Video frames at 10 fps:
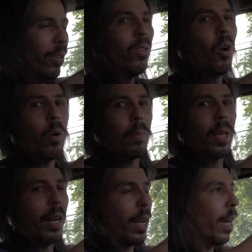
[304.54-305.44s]
you know what I'm
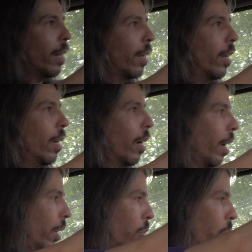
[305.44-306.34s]
getting at, all
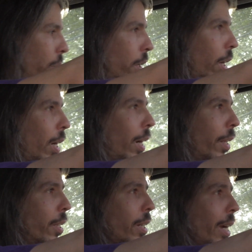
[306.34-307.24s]
right?
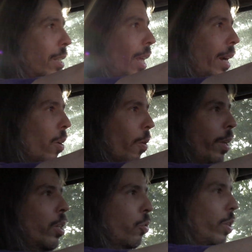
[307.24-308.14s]
This guy is not in our
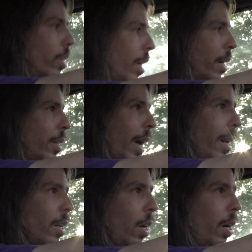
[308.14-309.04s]
industry. This guy's
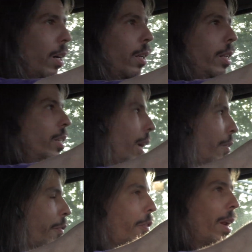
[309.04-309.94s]
not, he's not a
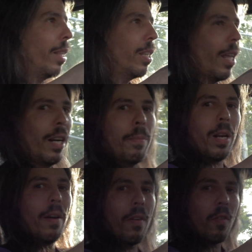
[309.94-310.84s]
friend. He's not
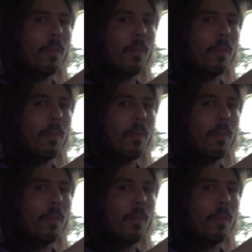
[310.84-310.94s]
anybody I've ever